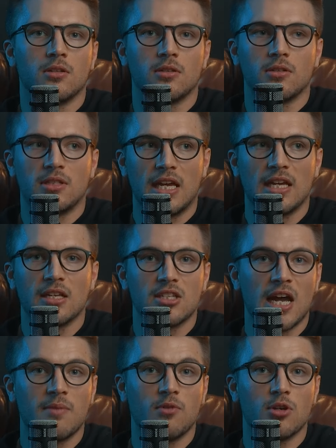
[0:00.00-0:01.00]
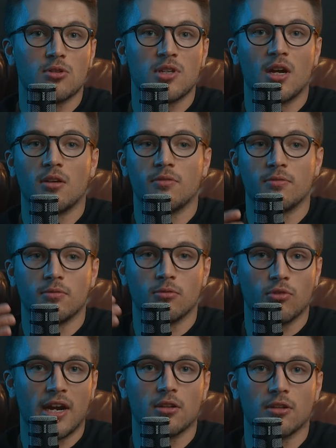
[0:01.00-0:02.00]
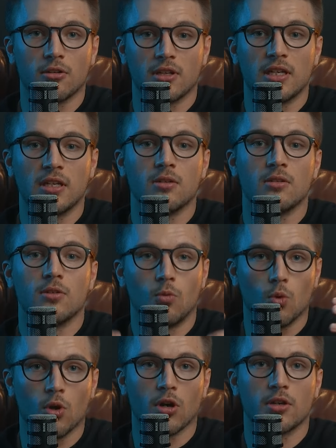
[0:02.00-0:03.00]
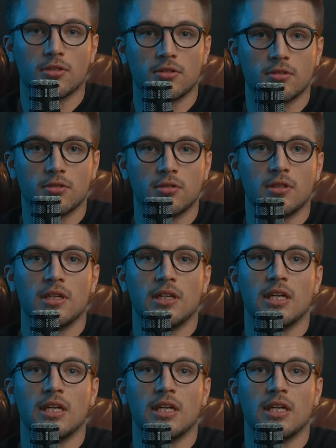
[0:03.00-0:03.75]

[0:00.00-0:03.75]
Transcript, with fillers: Taking time for yourself regularly works. And